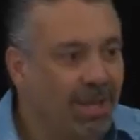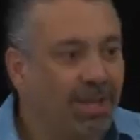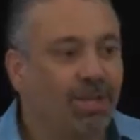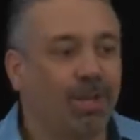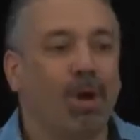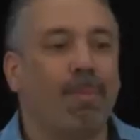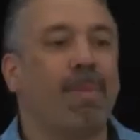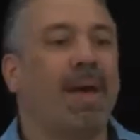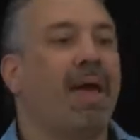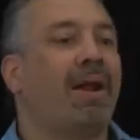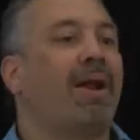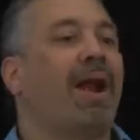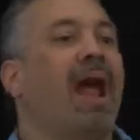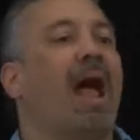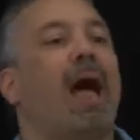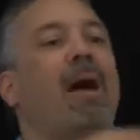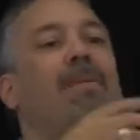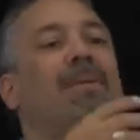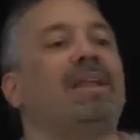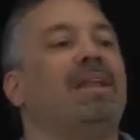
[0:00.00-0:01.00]
no matter
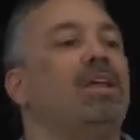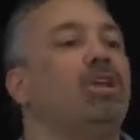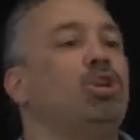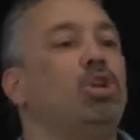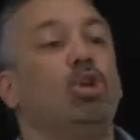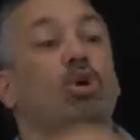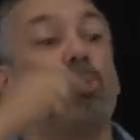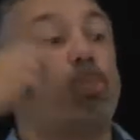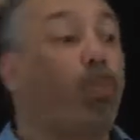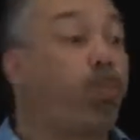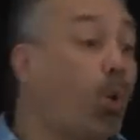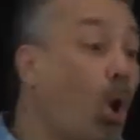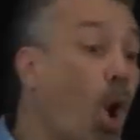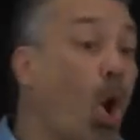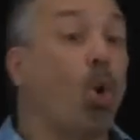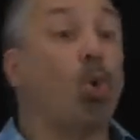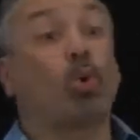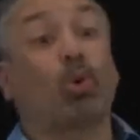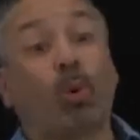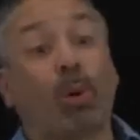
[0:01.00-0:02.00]
how many new
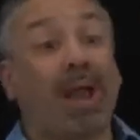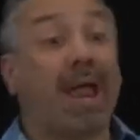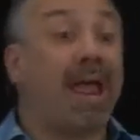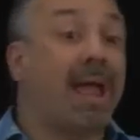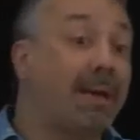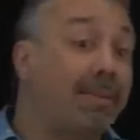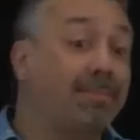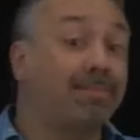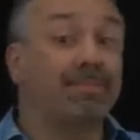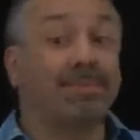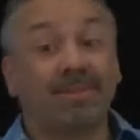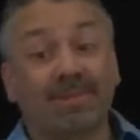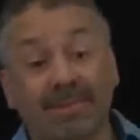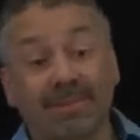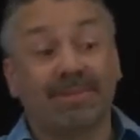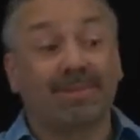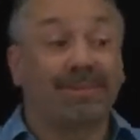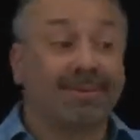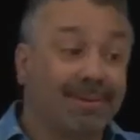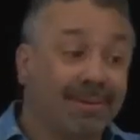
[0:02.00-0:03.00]

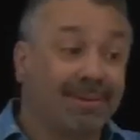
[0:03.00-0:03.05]
programs